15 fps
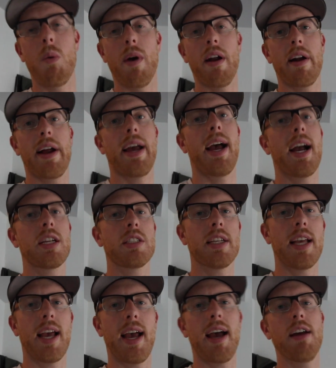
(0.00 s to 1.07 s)
where I
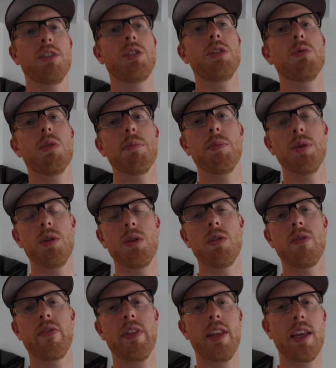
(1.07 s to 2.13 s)
actually had to
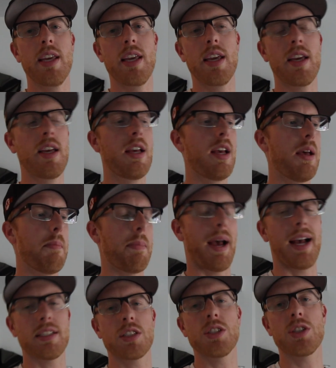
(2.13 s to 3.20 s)
remove the
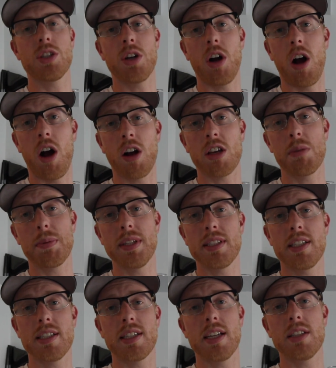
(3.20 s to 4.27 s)
passenger
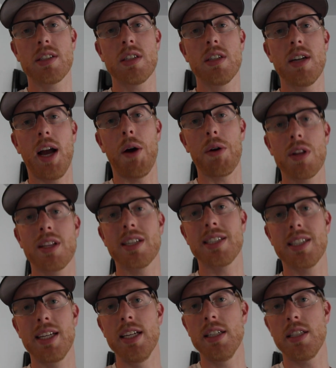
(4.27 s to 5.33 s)
occupancy sensor out of the
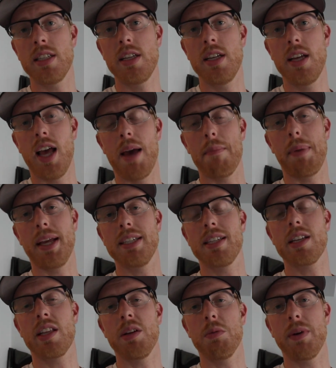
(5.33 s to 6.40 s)
seat and
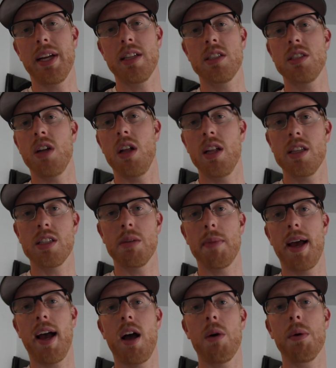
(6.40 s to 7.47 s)
basically reinstall it
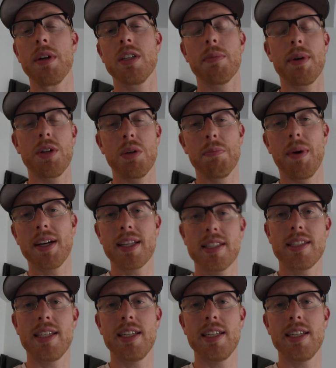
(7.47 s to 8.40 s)
somehow into my new bucket